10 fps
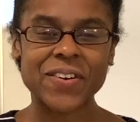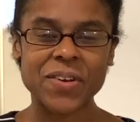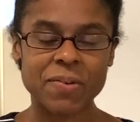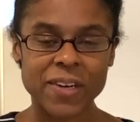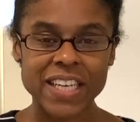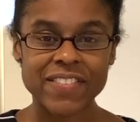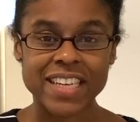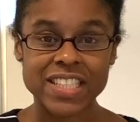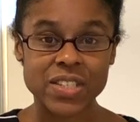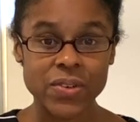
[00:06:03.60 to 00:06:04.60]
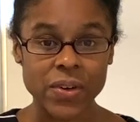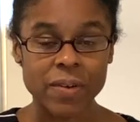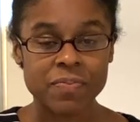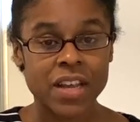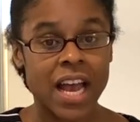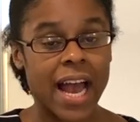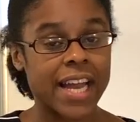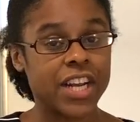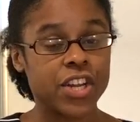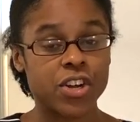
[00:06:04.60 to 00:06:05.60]
you work even at school. And
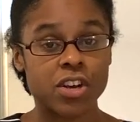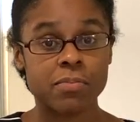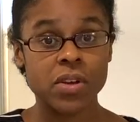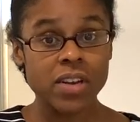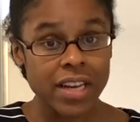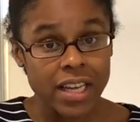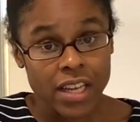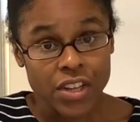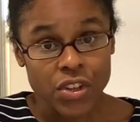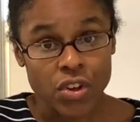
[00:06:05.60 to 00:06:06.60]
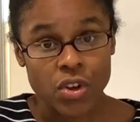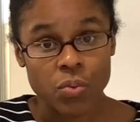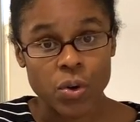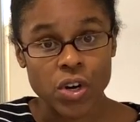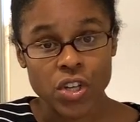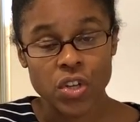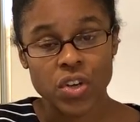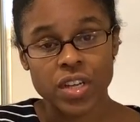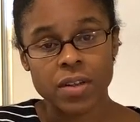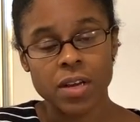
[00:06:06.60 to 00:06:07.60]
in your community, you could work, you
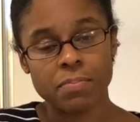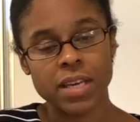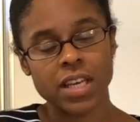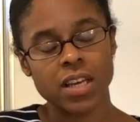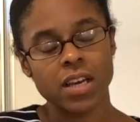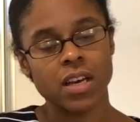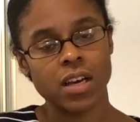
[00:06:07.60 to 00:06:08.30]
could be